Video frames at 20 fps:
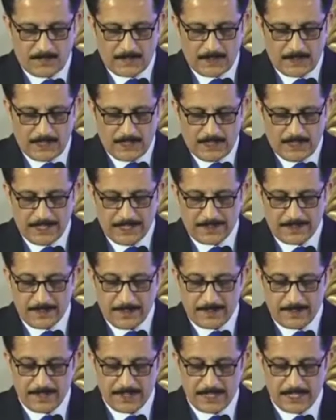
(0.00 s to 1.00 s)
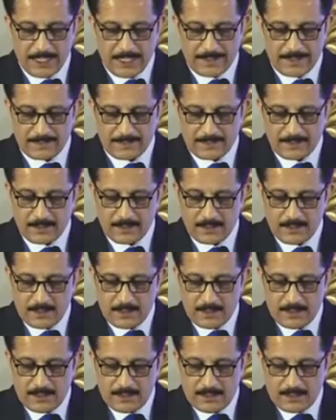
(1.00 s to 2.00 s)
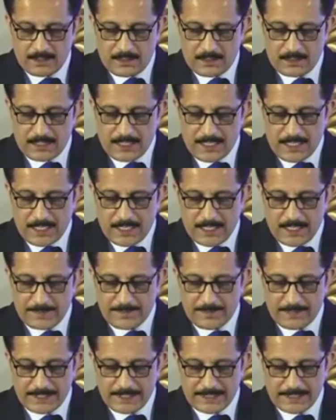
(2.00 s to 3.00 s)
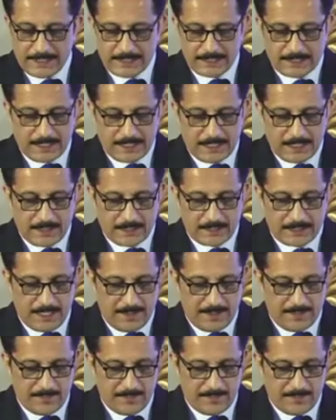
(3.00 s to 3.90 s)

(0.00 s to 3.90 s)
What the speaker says: It may be that they are better than them."